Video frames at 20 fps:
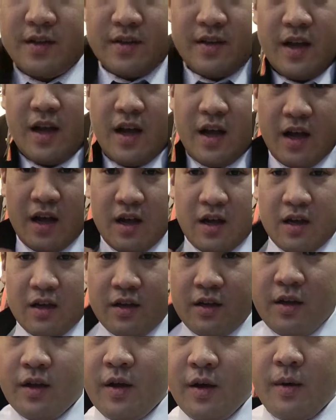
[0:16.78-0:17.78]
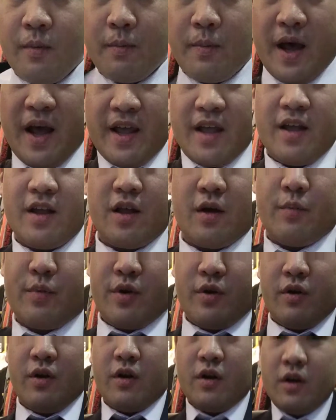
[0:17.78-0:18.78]
is buying a
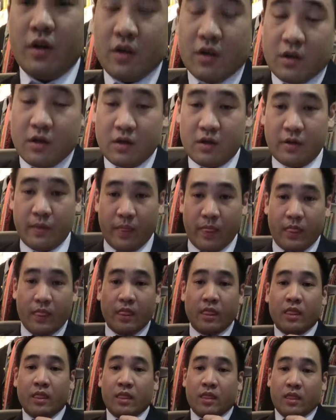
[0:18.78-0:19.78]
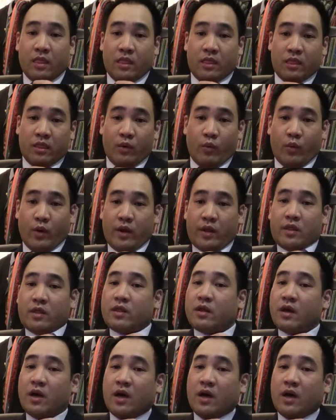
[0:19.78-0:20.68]
computer with